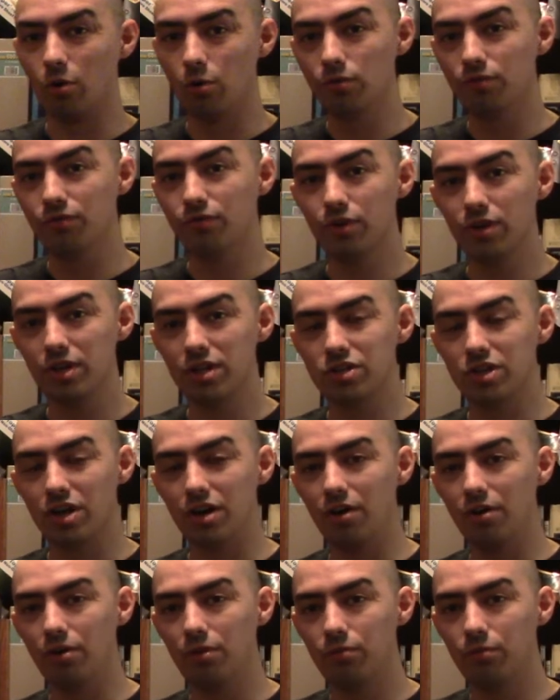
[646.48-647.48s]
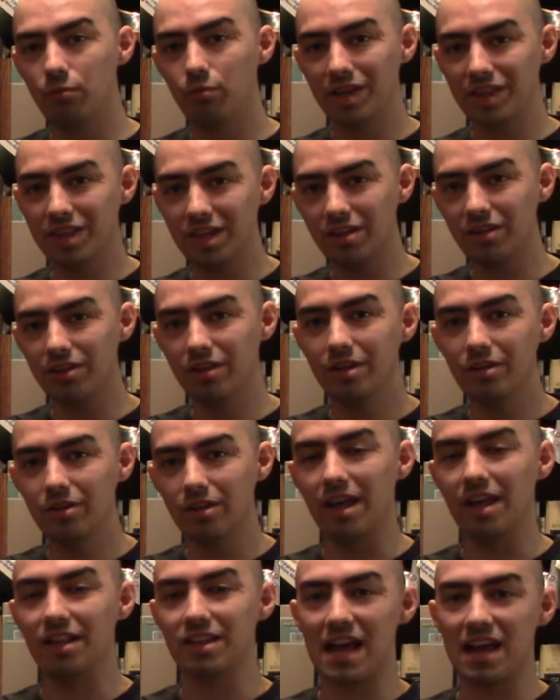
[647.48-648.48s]
footage of what the
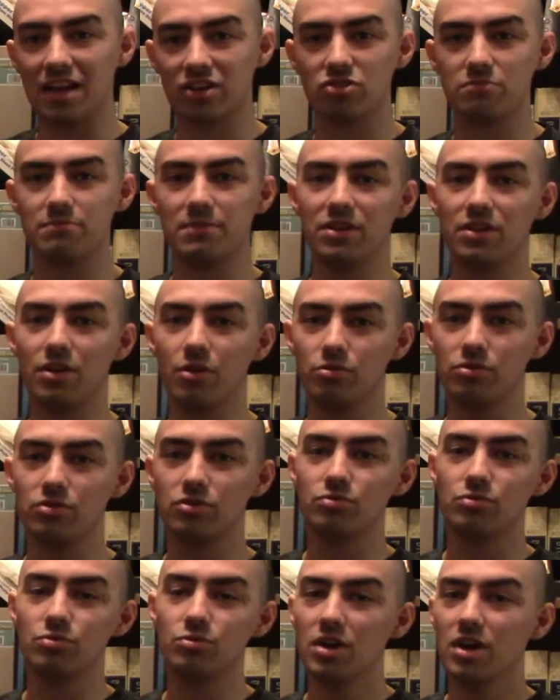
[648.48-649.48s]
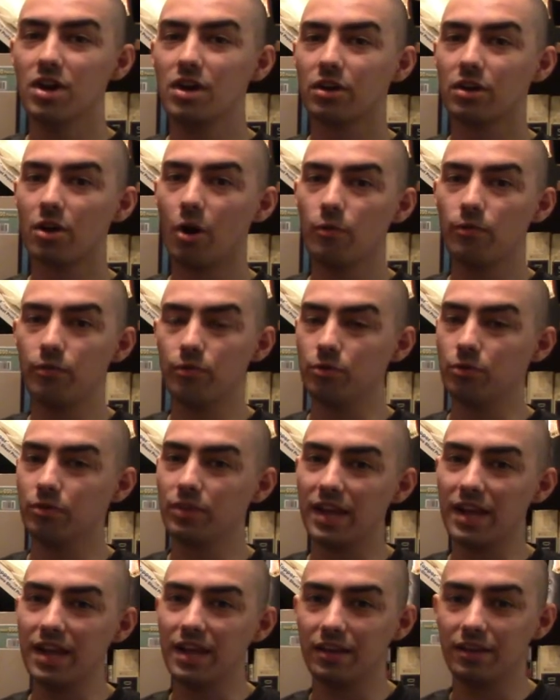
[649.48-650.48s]
Galil has actually been known to go through.
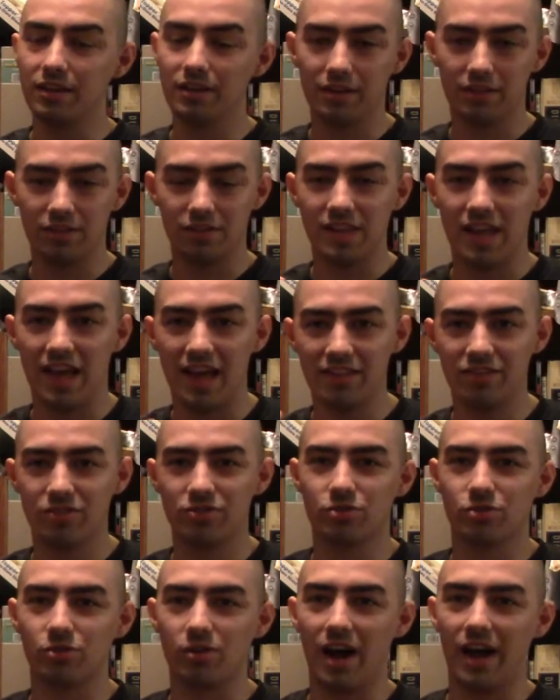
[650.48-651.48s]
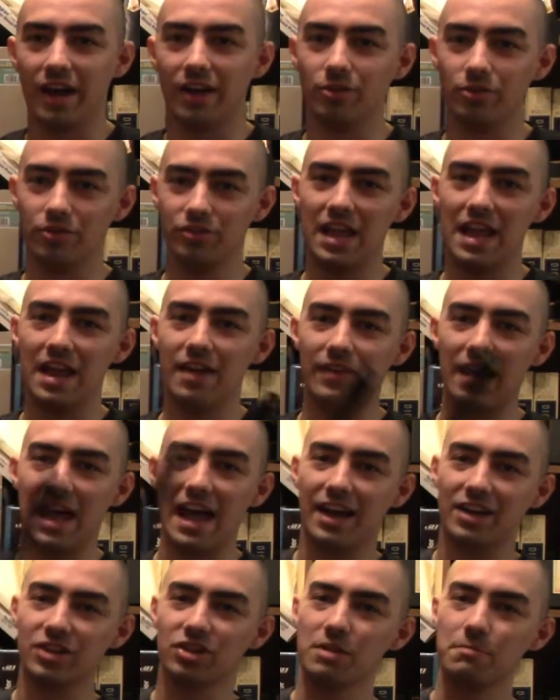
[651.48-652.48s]
It's test trials. They have
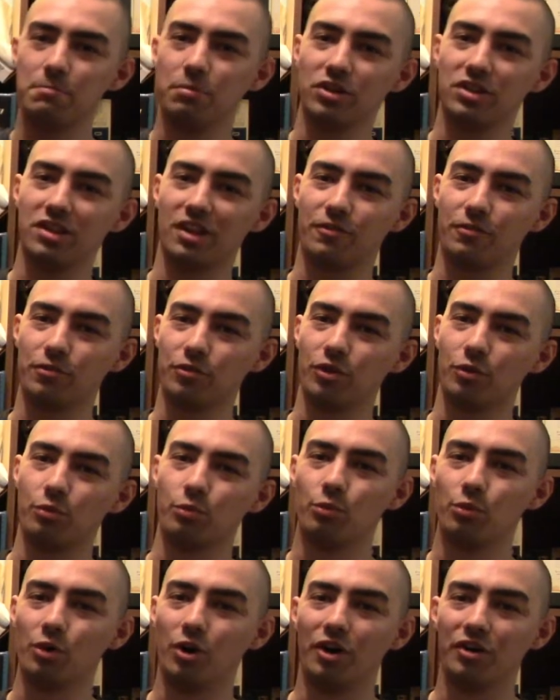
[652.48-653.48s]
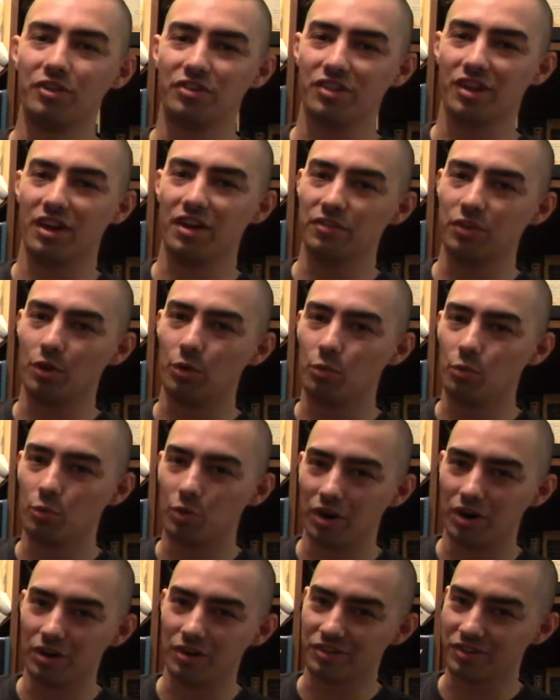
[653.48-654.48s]
actually put this through the worst of the
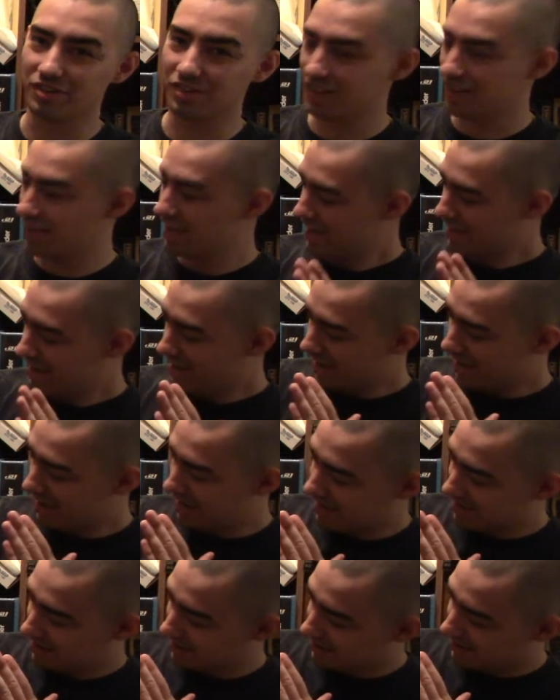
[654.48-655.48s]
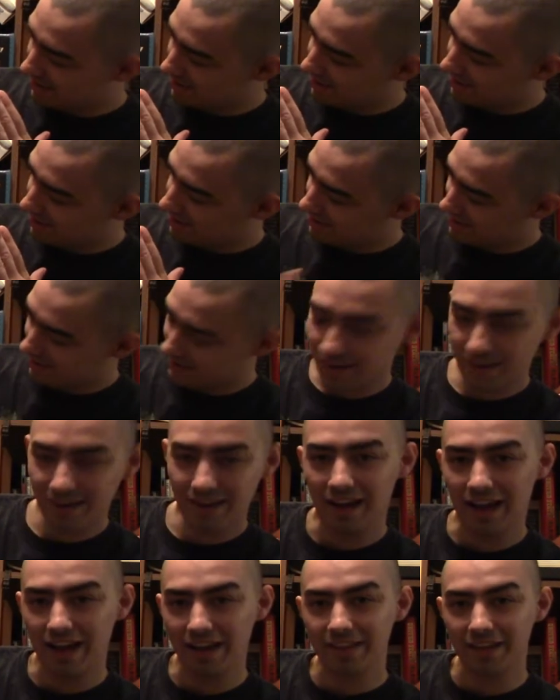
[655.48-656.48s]
worst. And
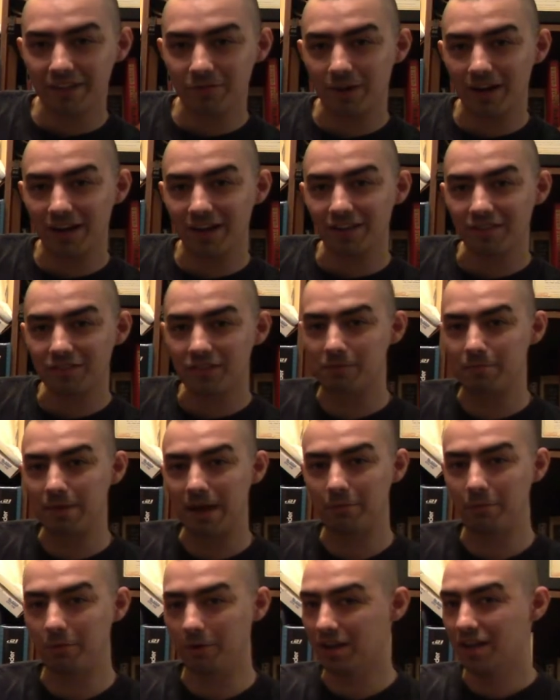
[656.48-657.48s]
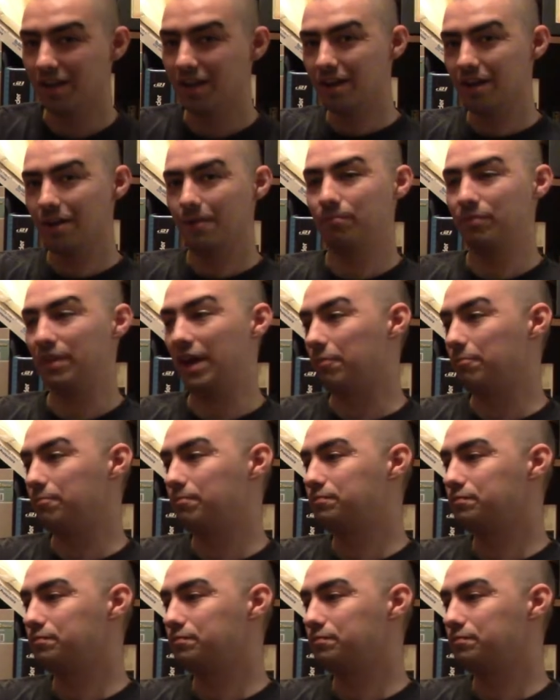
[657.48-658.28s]
that's why I love this bad boy. Now,